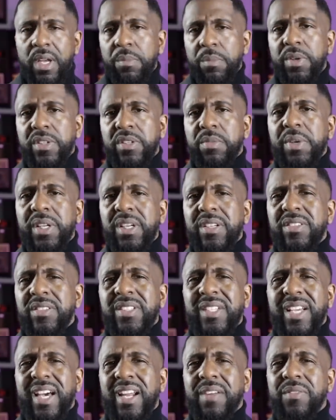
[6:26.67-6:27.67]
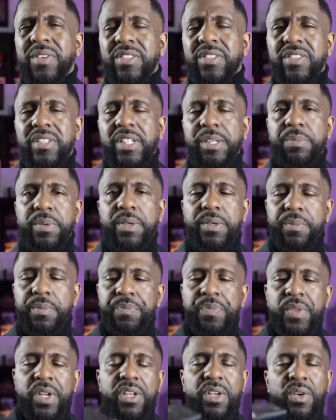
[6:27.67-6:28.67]
But to me, this is kind of a sleeper.
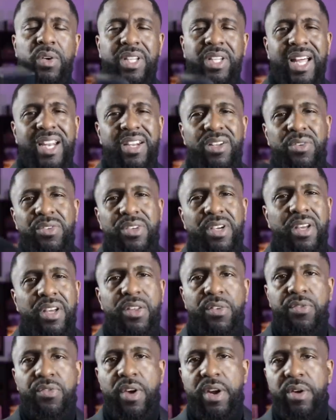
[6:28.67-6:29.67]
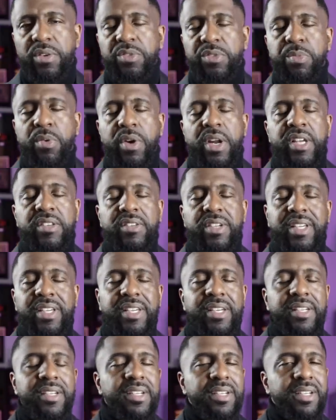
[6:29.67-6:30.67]
You know, a lot of those other fragrance brands,
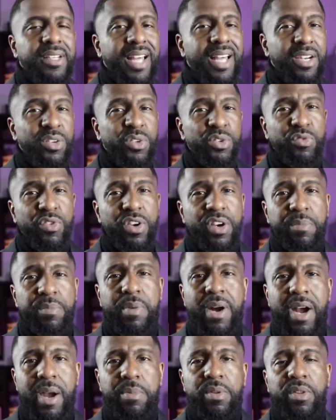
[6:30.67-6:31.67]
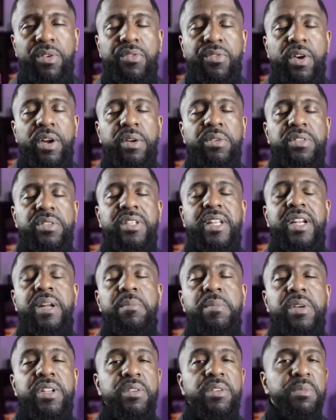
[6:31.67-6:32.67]
again, and a lot of those very popular fragrances that I
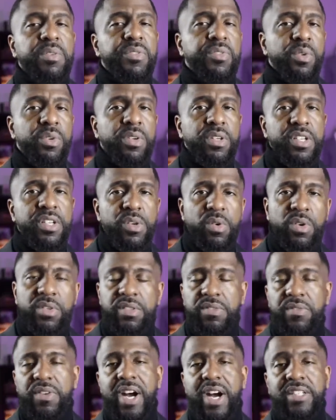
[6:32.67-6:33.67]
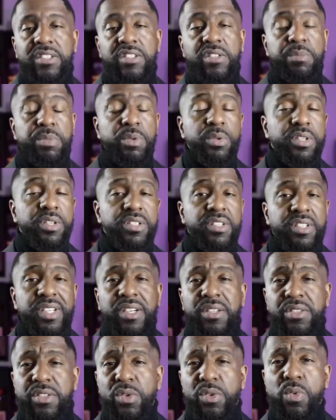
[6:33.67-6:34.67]
mentioned before, the Dior Sauvages and Bleu de
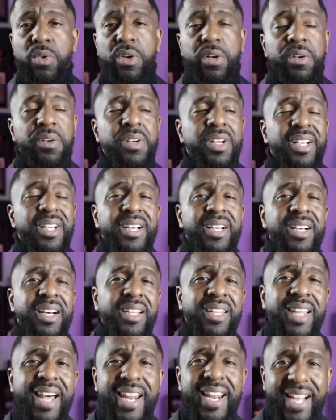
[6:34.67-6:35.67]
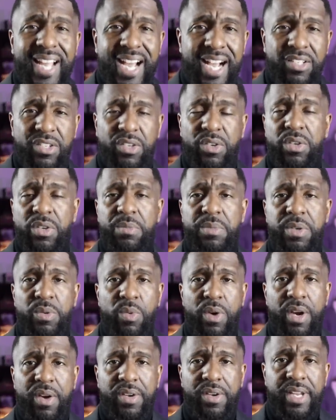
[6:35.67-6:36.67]
Chanel's of the world, a lot of guys are going to be
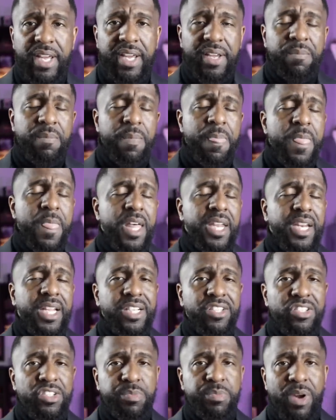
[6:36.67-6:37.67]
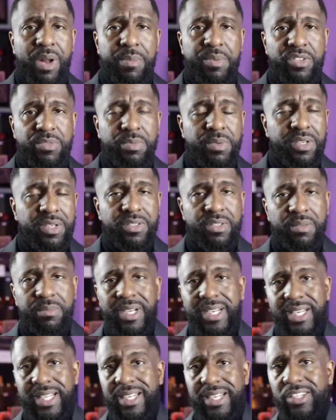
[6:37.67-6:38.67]
wearing that and again, she's probably smelled
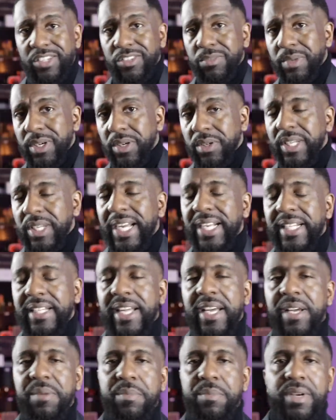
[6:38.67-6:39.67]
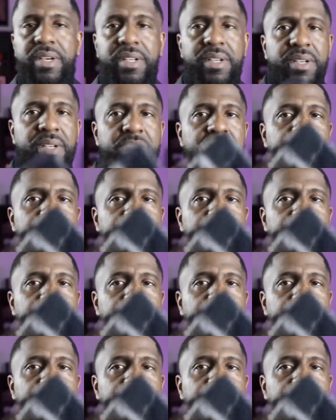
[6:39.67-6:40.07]
somebody that has smelled like that, but